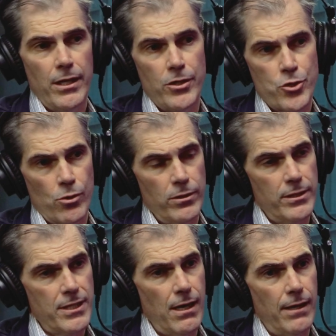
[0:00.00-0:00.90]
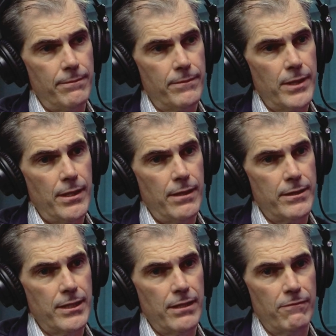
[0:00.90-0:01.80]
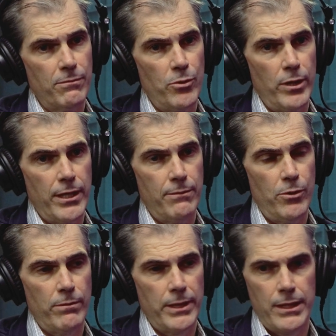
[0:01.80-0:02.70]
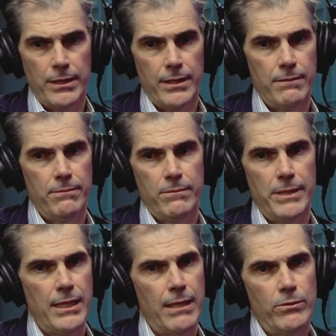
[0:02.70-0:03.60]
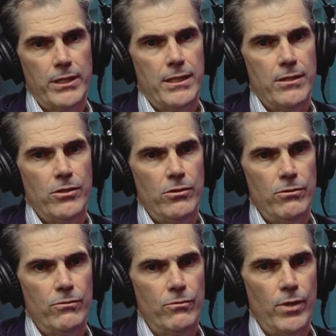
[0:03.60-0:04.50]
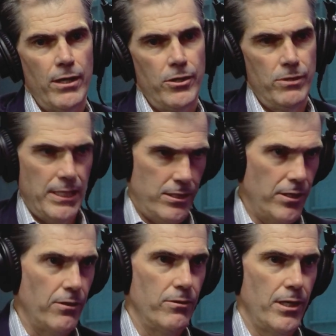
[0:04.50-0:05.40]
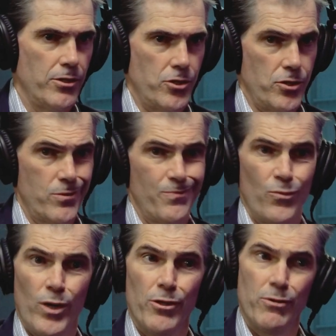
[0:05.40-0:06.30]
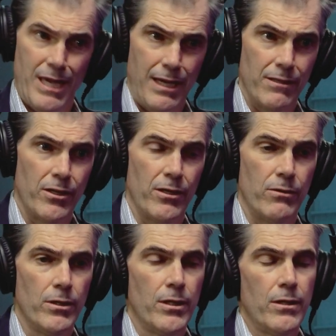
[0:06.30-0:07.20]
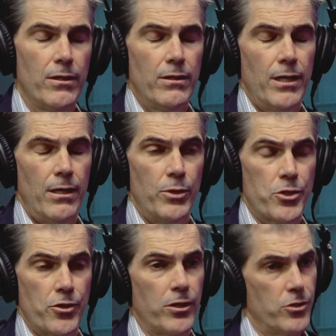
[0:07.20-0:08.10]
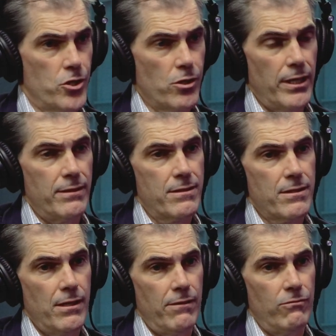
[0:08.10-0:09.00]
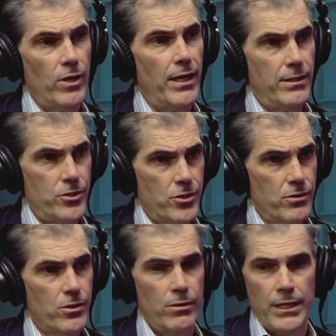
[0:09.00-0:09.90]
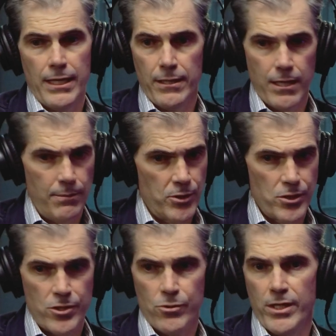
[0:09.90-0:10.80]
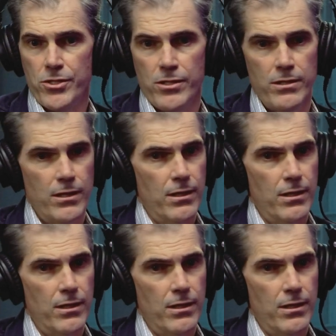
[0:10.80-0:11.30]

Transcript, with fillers: and shorten the time uh, to get from point A to point B, and then being able to get you where you need to go, not just where you can go, uh, which are the constraints of range. So in a helicopter situation,